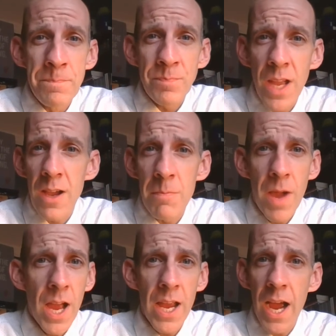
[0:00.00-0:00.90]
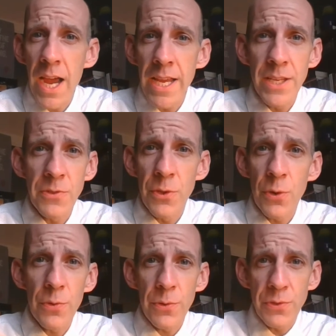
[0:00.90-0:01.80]

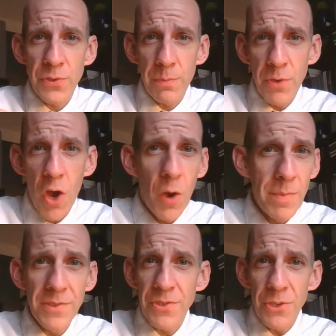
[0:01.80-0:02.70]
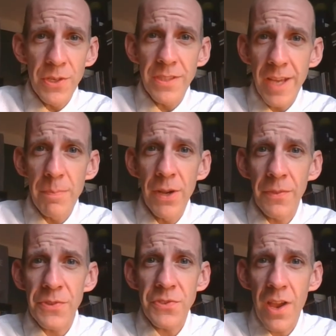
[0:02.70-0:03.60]
There's some comments that you can type in
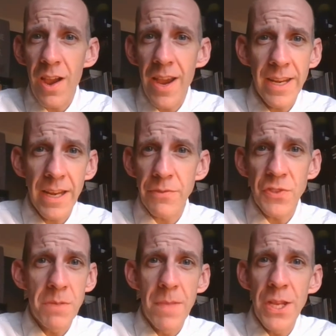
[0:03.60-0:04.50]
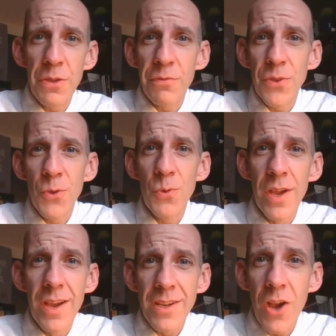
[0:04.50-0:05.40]
on the side, and I've seen many of you
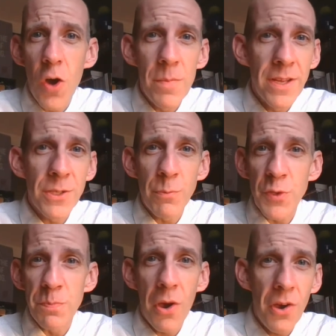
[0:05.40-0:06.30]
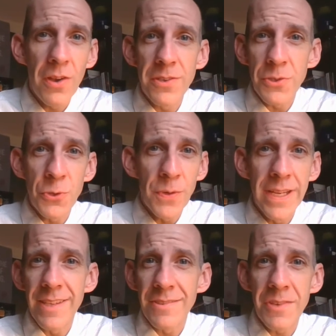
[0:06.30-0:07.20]
comment and respond and
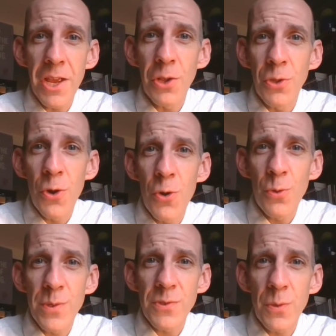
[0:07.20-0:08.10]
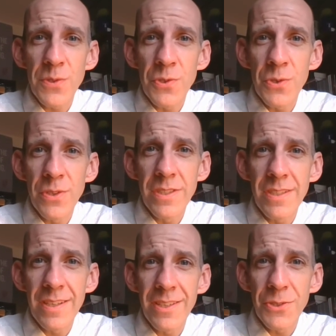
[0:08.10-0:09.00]
greet and say hello, and so it's good
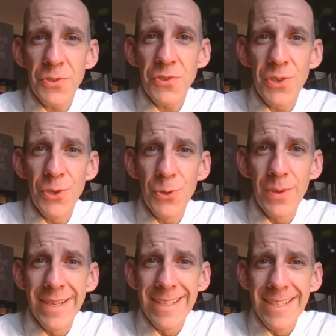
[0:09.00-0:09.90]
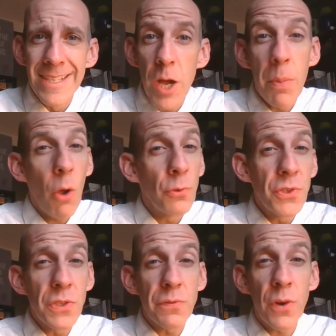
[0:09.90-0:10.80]
to see you.
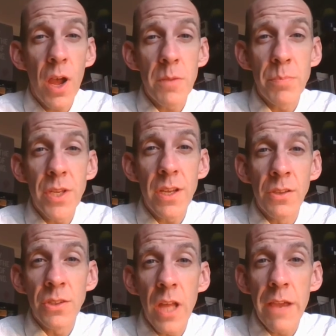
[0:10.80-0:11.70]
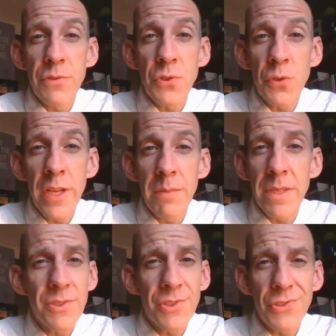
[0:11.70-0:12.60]
Apologies for not being live stream.
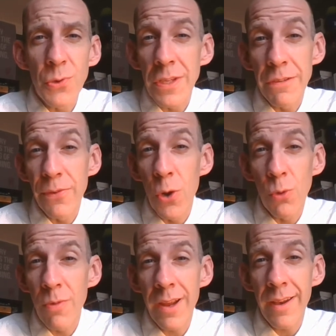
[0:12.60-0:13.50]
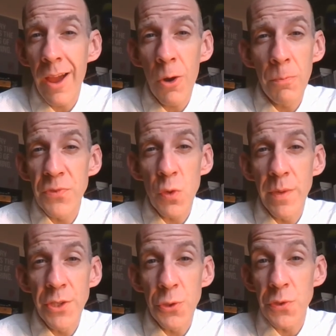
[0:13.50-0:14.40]
It's just sort of difficult right now. So
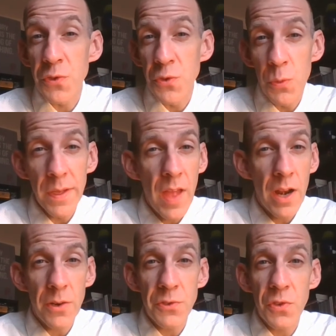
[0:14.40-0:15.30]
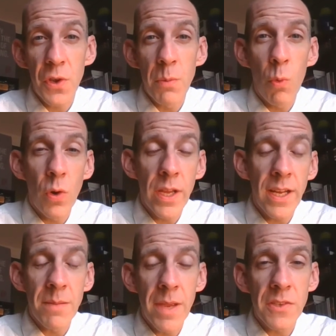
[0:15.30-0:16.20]
many churches doing that on a Sunday morning,
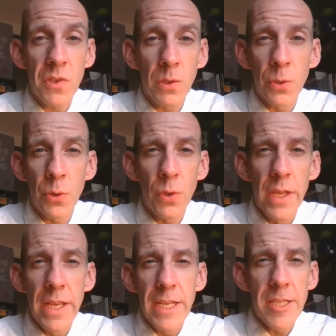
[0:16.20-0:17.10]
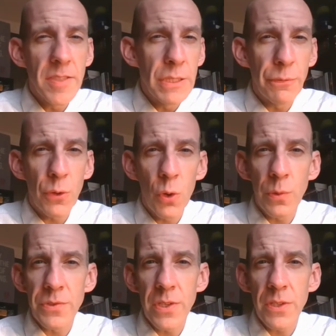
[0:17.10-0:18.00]
and it makes it a little
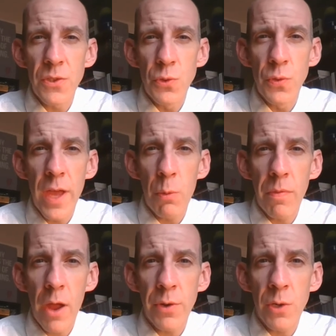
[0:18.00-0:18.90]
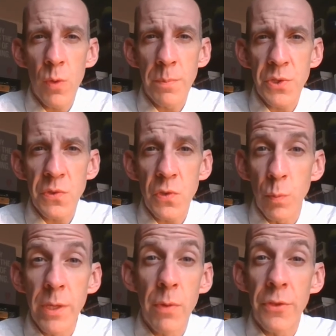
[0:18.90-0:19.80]
difficult to do that without interruption. So
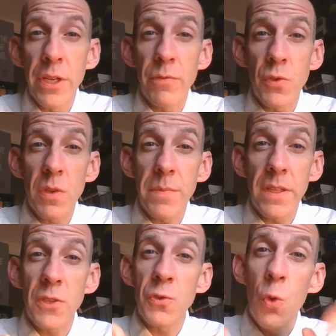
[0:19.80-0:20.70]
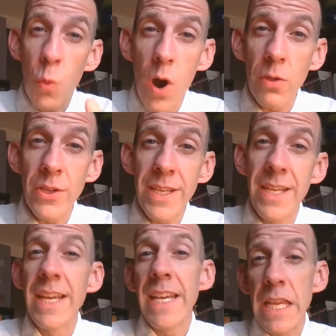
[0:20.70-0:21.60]
we'd rather give you something that's
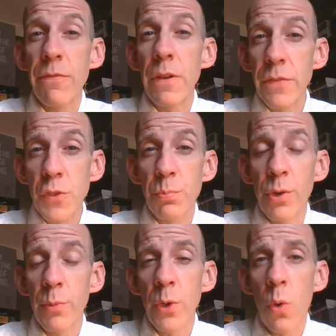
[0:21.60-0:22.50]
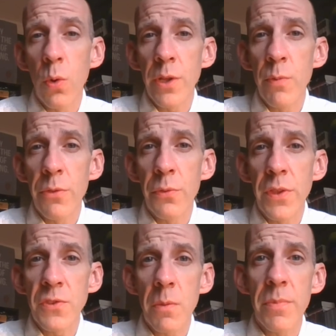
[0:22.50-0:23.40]
quality, even if it's pre-recorded, rather
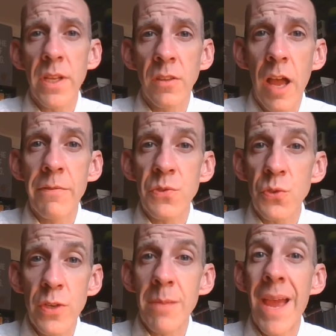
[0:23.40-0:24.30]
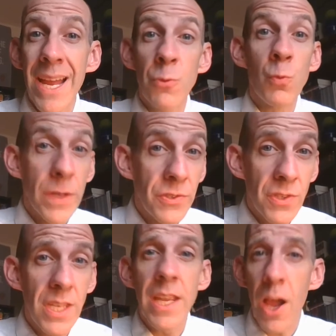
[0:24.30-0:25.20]
than something live stream and
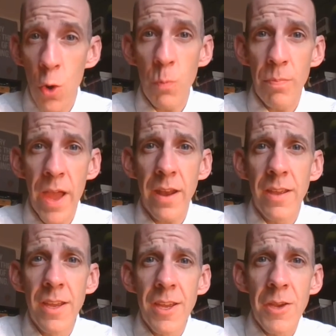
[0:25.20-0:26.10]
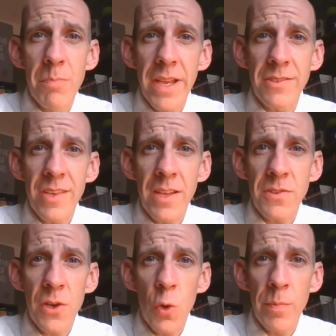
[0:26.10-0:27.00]
risky. I hope that makes sense,
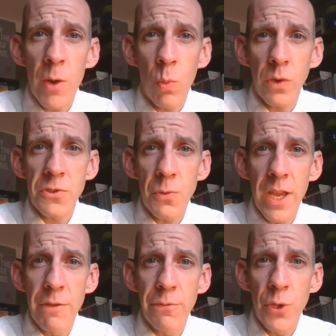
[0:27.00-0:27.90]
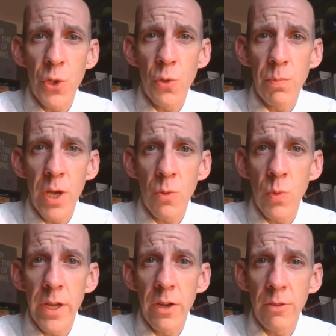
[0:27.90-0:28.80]
and I hope that works okay for you. But
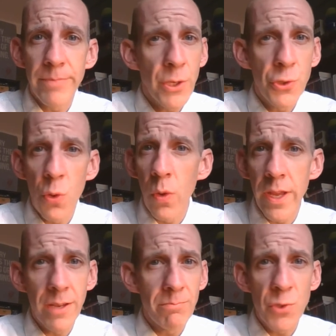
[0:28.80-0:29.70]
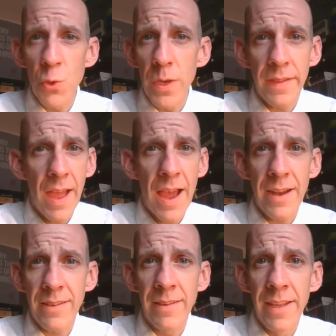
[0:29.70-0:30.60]
we're enjoying doing
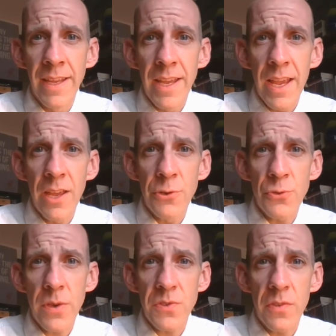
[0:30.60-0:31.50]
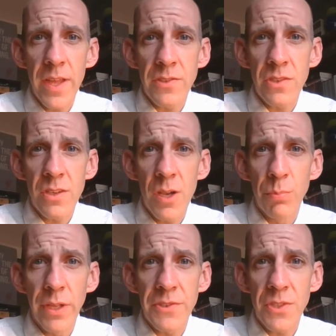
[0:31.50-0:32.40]
that, and trust that that's a
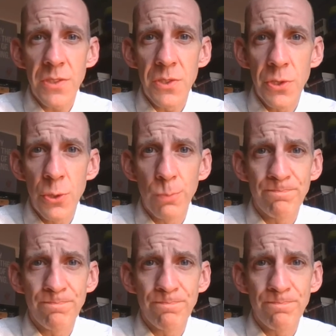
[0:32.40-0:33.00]
blessing to you.